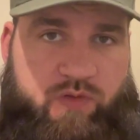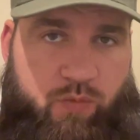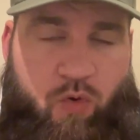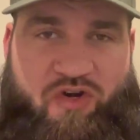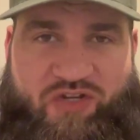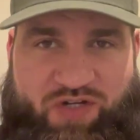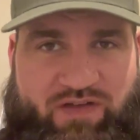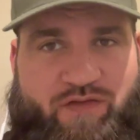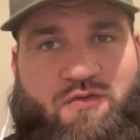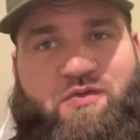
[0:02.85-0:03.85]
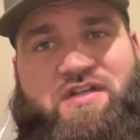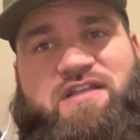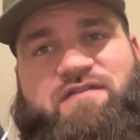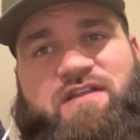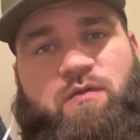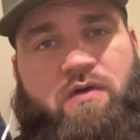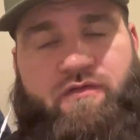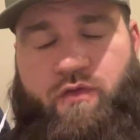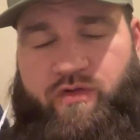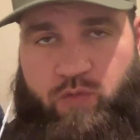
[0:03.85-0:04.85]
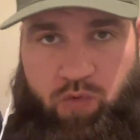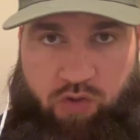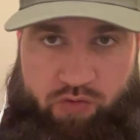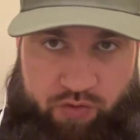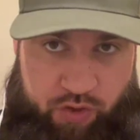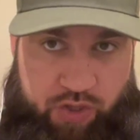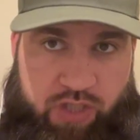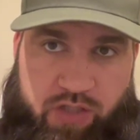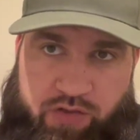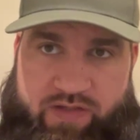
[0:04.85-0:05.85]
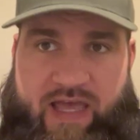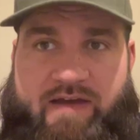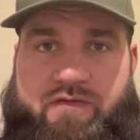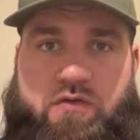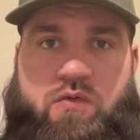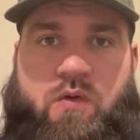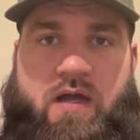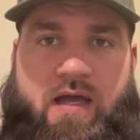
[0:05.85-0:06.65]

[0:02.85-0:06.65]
Good morning, good afternoon, good evening, wherever you are in the world. Good to have you.